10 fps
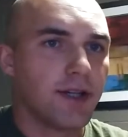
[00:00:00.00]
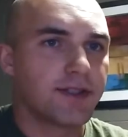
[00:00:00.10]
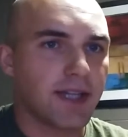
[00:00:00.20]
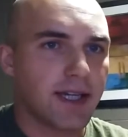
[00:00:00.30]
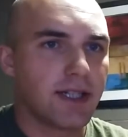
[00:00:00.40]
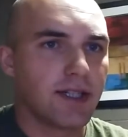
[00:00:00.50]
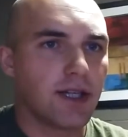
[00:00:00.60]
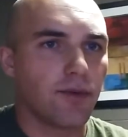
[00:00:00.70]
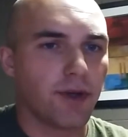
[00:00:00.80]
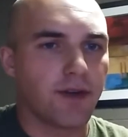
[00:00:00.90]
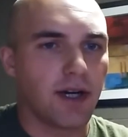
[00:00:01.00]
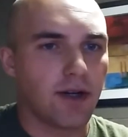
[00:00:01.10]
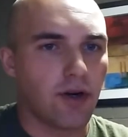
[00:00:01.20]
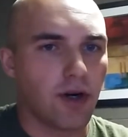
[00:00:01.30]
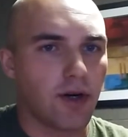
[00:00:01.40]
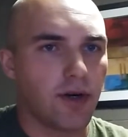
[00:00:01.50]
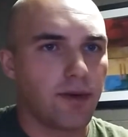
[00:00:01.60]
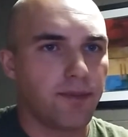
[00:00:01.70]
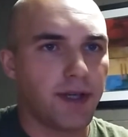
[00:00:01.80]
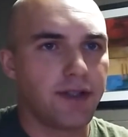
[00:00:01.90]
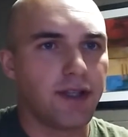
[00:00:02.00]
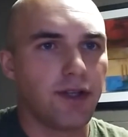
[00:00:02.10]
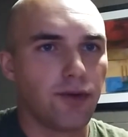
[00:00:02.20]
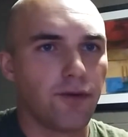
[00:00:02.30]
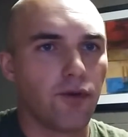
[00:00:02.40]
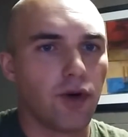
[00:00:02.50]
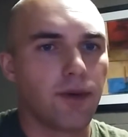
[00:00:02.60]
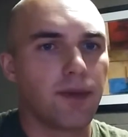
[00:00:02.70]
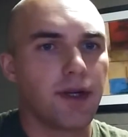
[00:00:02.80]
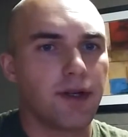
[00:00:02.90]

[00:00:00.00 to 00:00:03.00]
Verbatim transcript: Second, we've got our PT uniform.